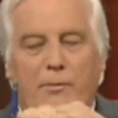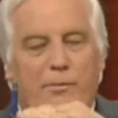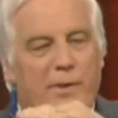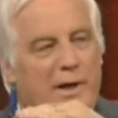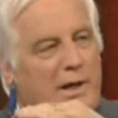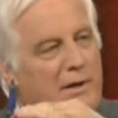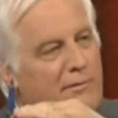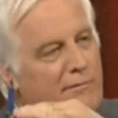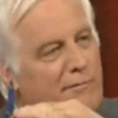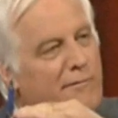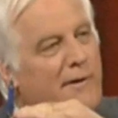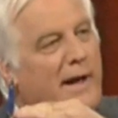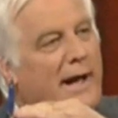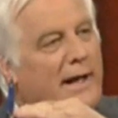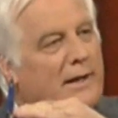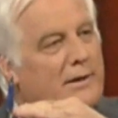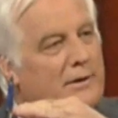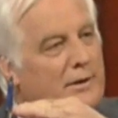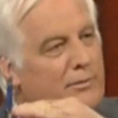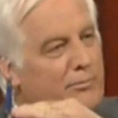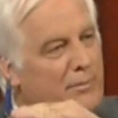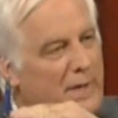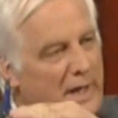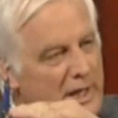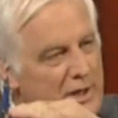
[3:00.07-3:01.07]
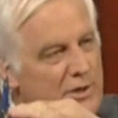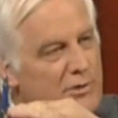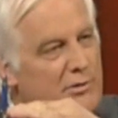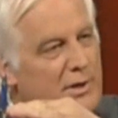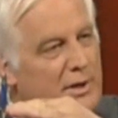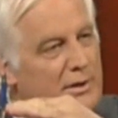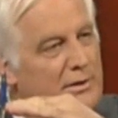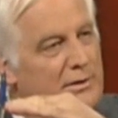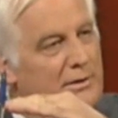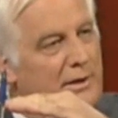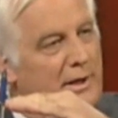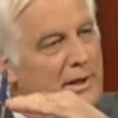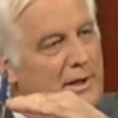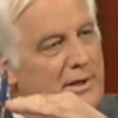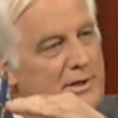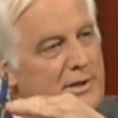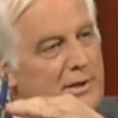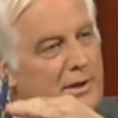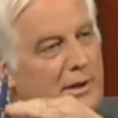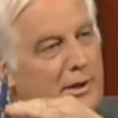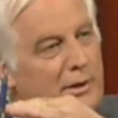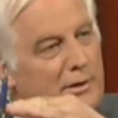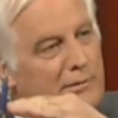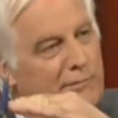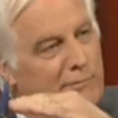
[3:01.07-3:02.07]
But in fact, the measuring
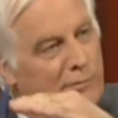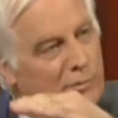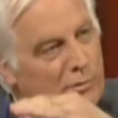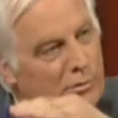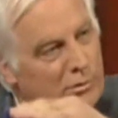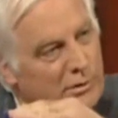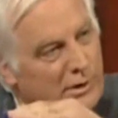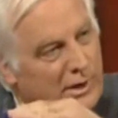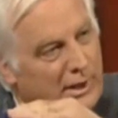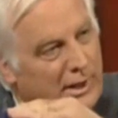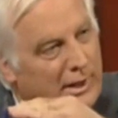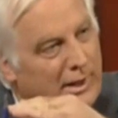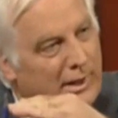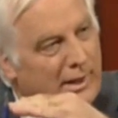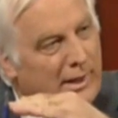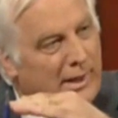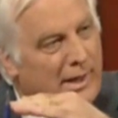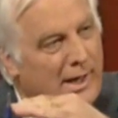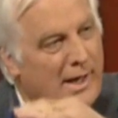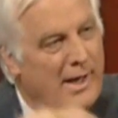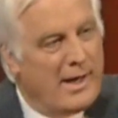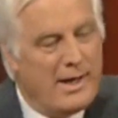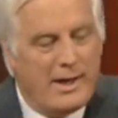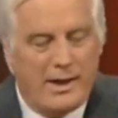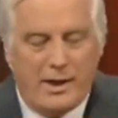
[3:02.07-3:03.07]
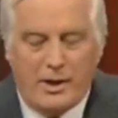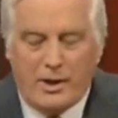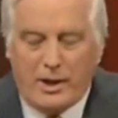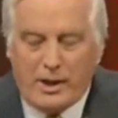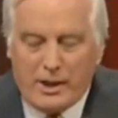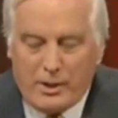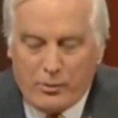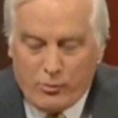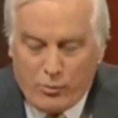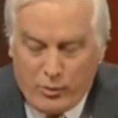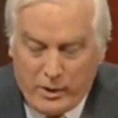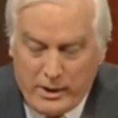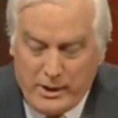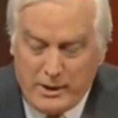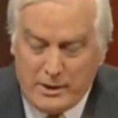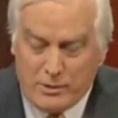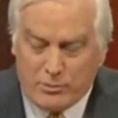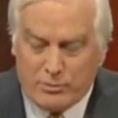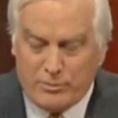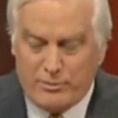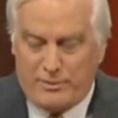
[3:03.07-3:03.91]
station has fallen. He